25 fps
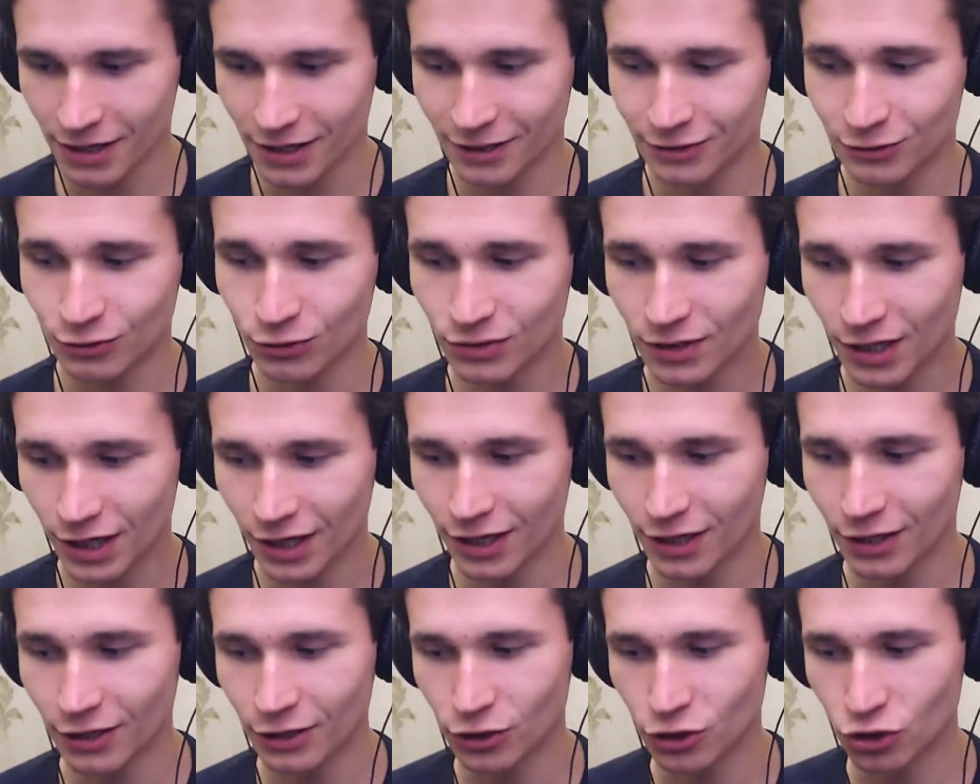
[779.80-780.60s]

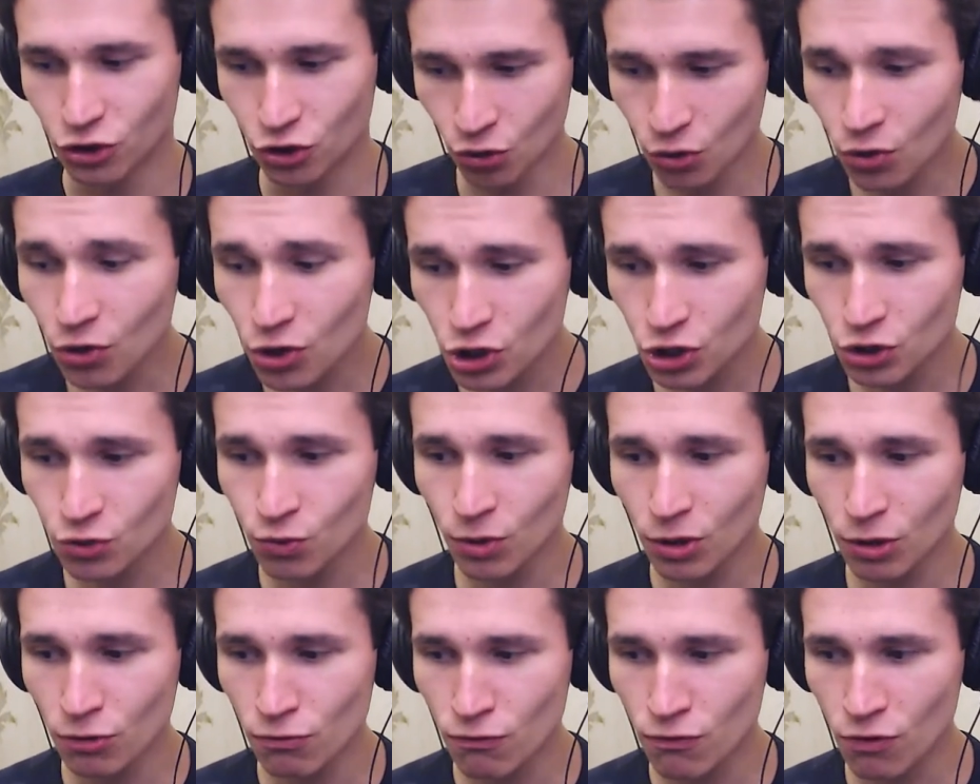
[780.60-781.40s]
today George
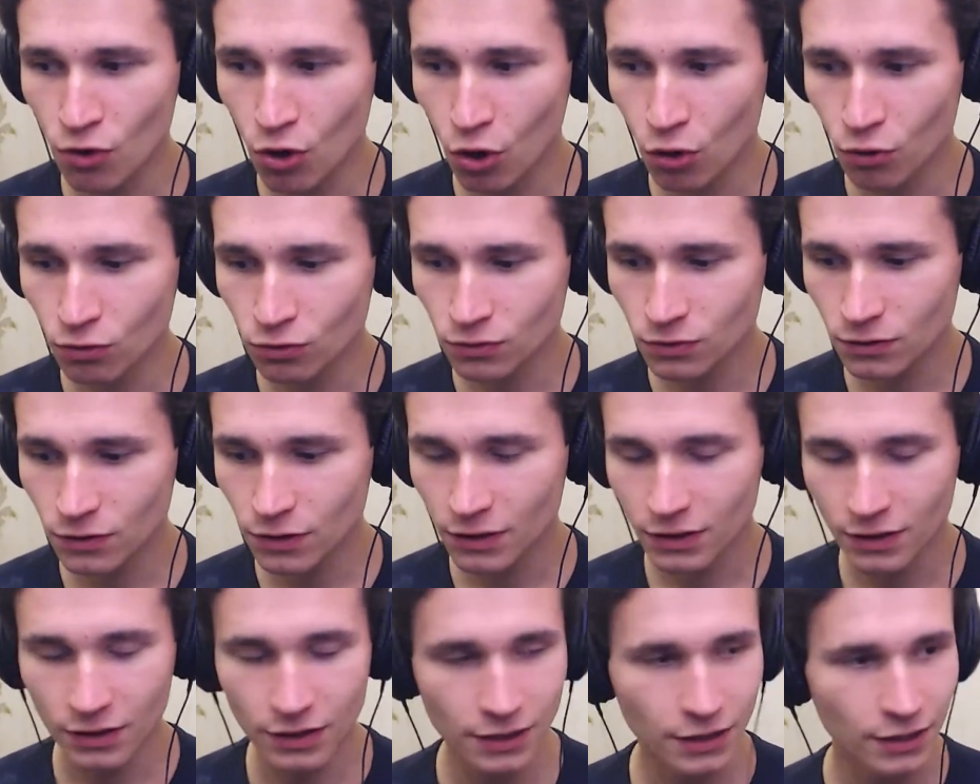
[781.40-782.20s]
will vote,
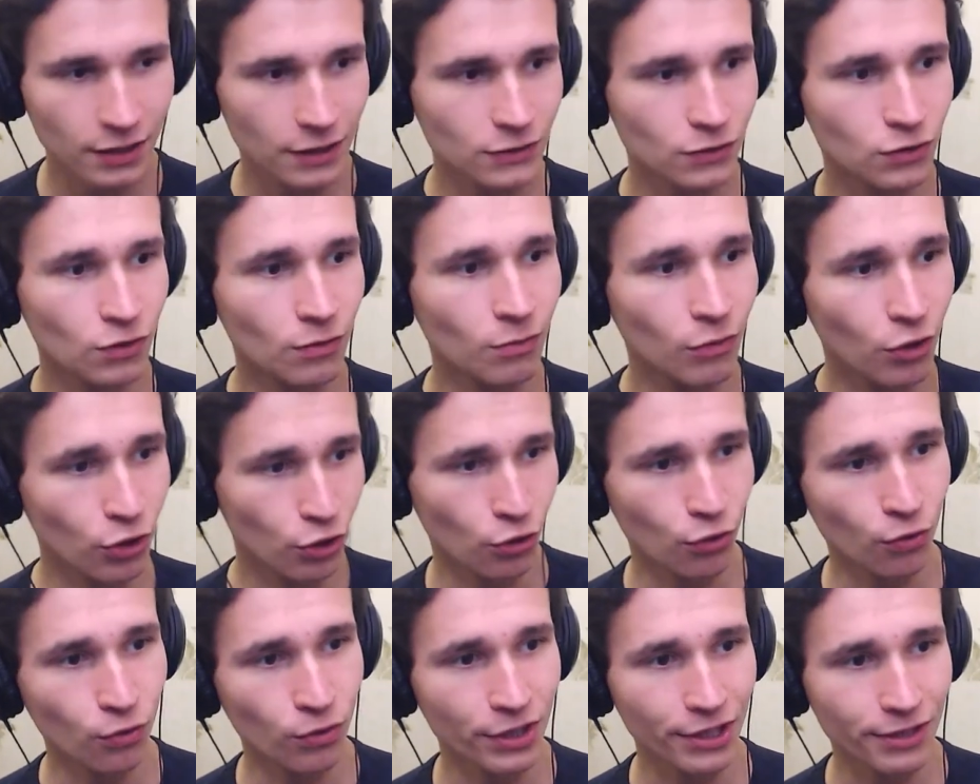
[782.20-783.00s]

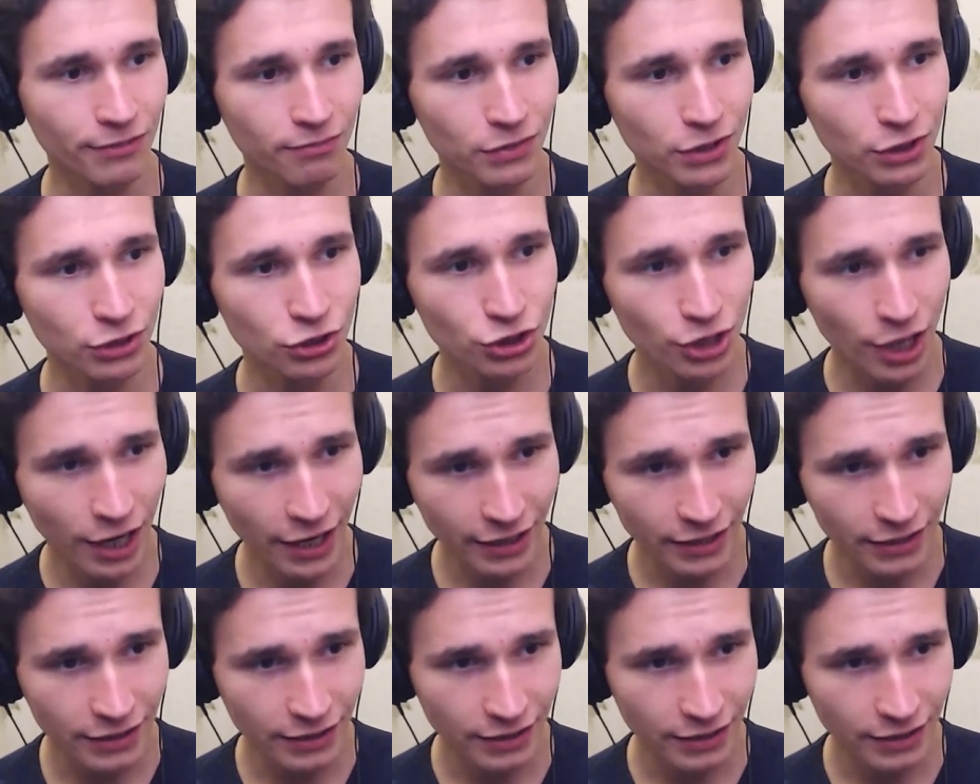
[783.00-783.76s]
tomorrow will be Jack,